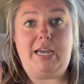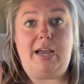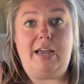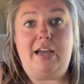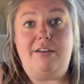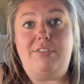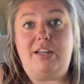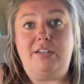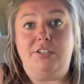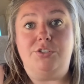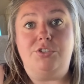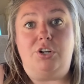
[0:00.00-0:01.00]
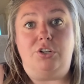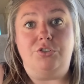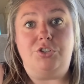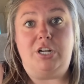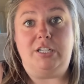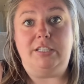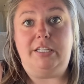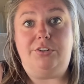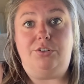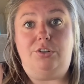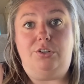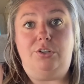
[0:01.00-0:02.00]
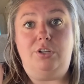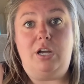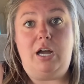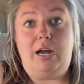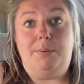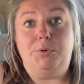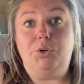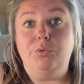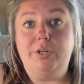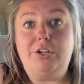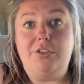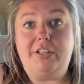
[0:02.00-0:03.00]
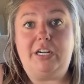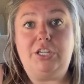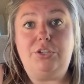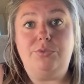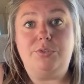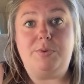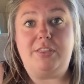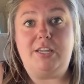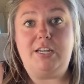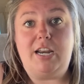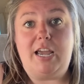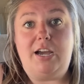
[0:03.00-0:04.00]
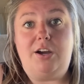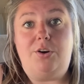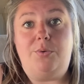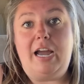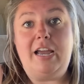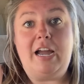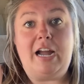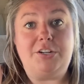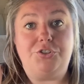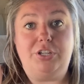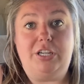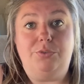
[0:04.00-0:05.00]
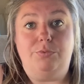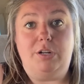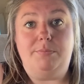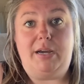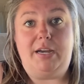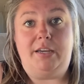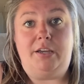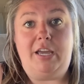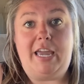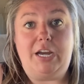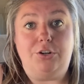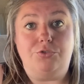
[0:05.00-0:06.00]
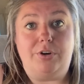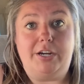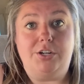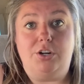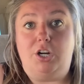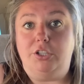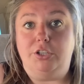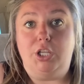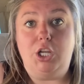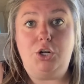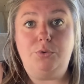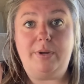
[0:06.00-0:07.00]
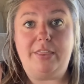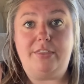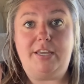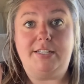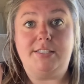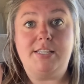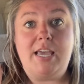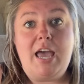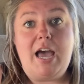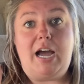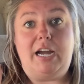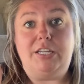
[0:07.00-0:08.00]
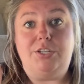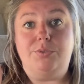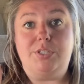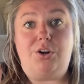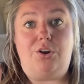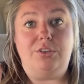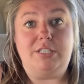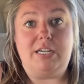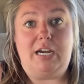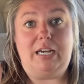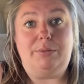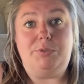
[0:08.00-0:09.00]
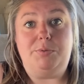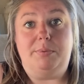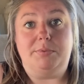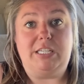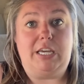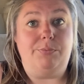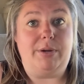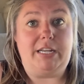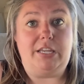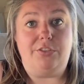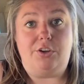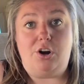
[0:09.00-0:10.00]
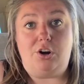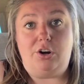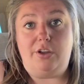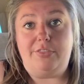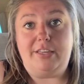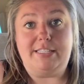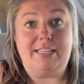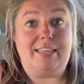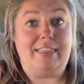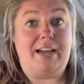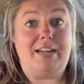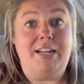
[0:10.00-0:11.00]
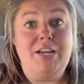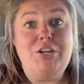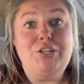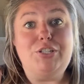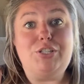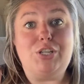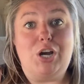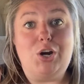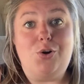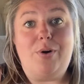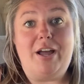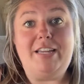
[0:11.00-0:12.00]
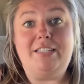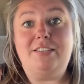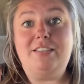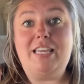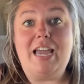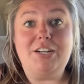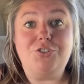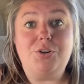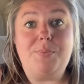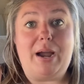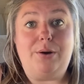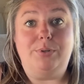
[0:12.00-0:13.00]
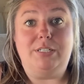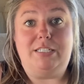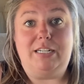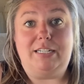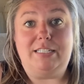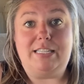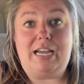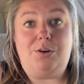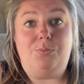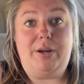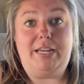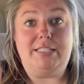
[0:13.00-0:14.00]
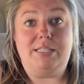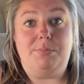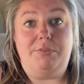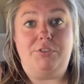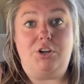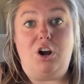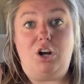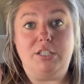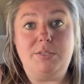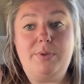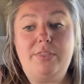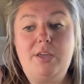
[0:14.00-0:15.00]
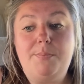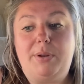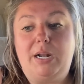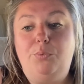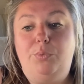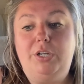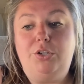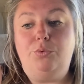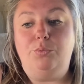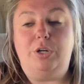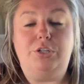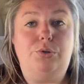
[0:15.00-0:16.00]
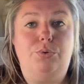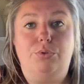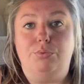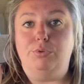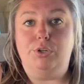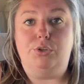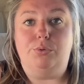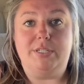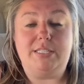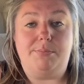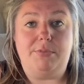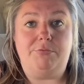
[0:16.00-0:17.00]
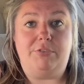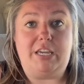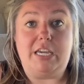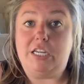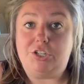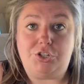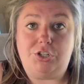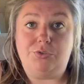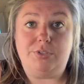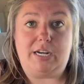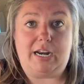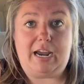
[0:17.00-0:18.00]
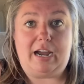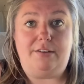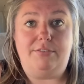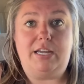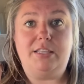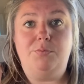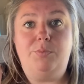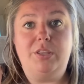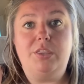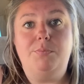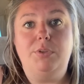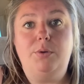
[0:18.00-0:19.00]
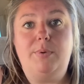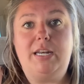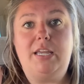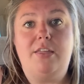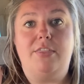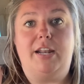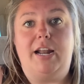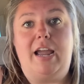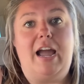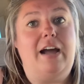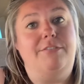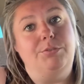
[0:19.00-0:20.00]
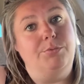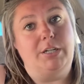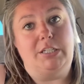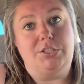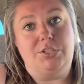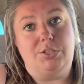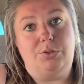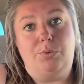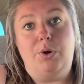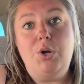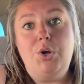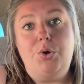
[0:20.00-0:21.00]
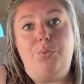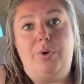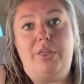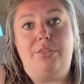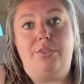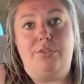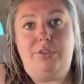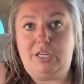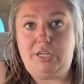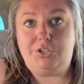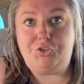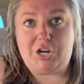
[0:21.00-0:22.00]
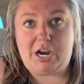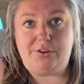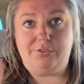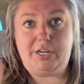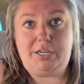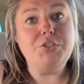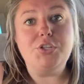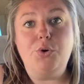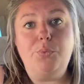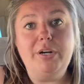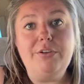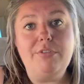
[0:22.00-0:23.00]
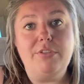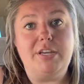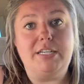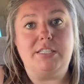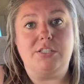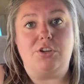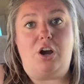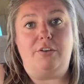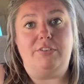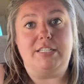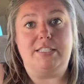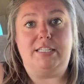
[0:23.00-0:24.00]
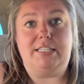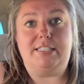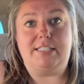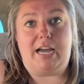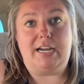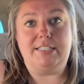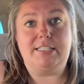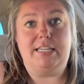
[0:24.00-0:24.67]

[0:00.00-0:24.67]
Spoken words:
I have that nostalgia little griddle that I use with it now. I actually can run my hair dryer on low with it. I use it all the time to be able to get ready in the car and things like that. So the extra power does outweigh some of the cons with it, but I will run you through some of the issues that I have had with the Bluetti that I haven't run into with the Jackery. So one of the things is obviously size.